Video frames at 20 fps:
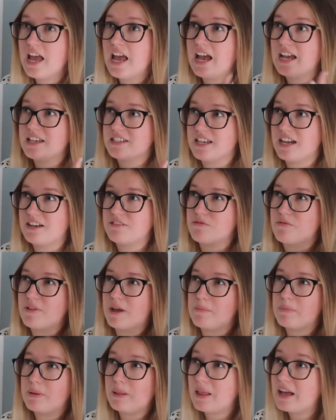aside from
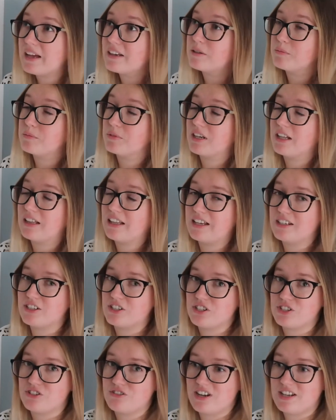their platinum
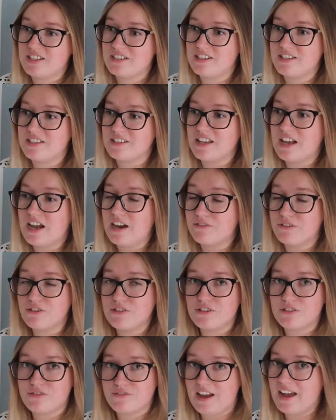collection dresses, are
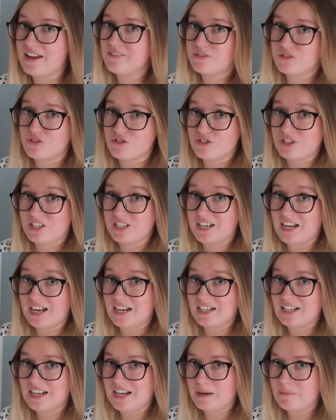under
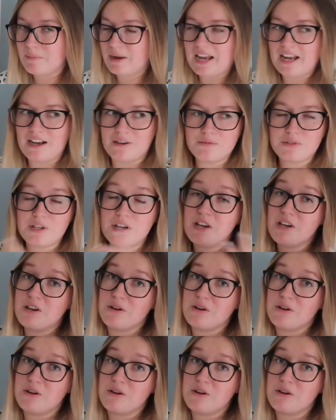£599,